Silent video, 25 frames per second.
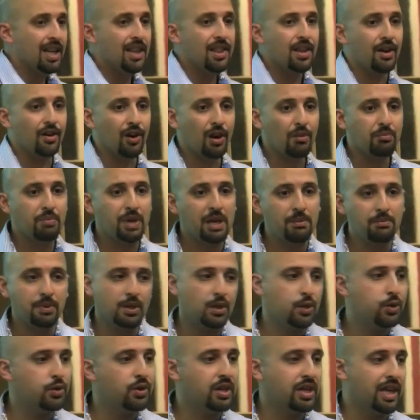There aren't
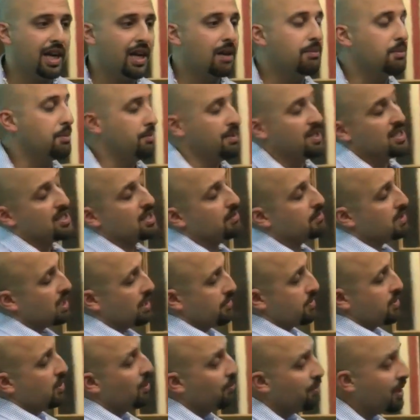people who can help them, and
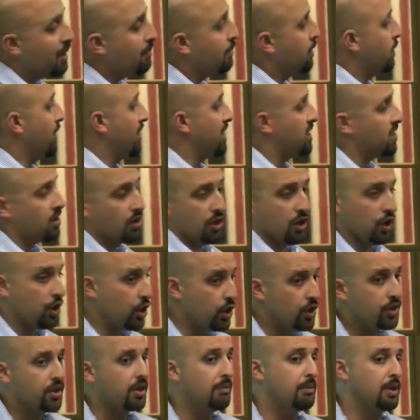sometimes there are people who are actually going to
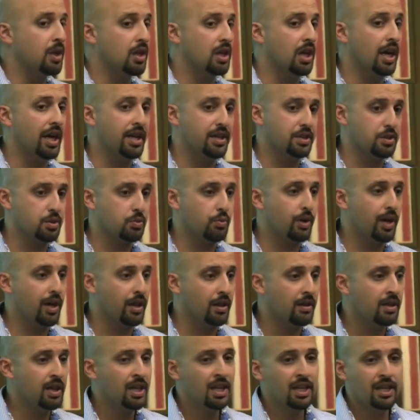hurt them online as
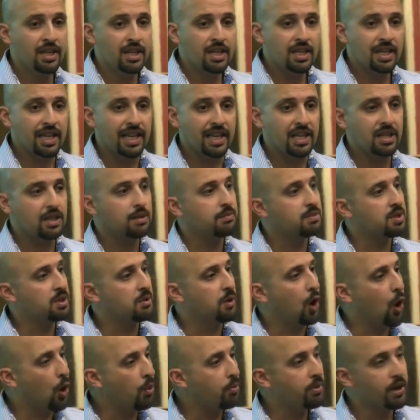well. Getting them
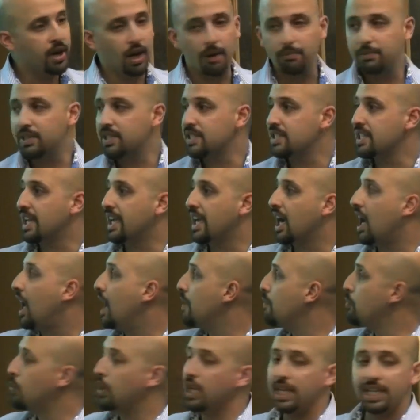to open up and say,
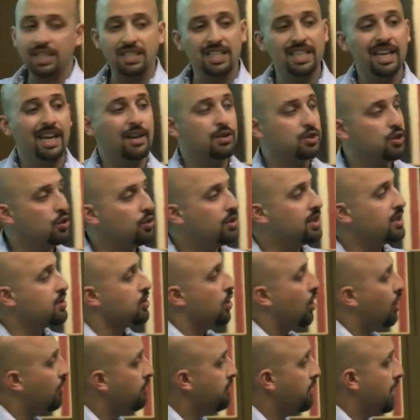I'm willing to now do
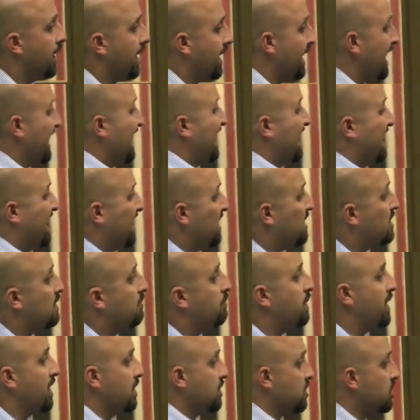this offline is the
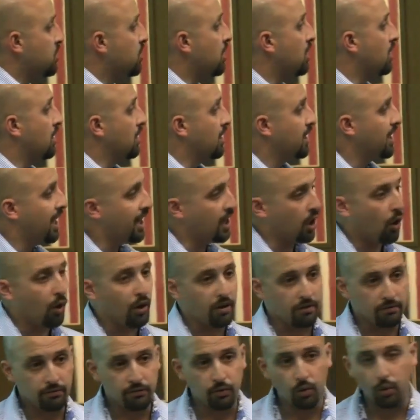biggest struggle in
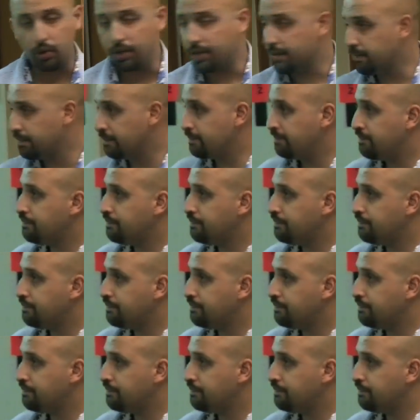going forward.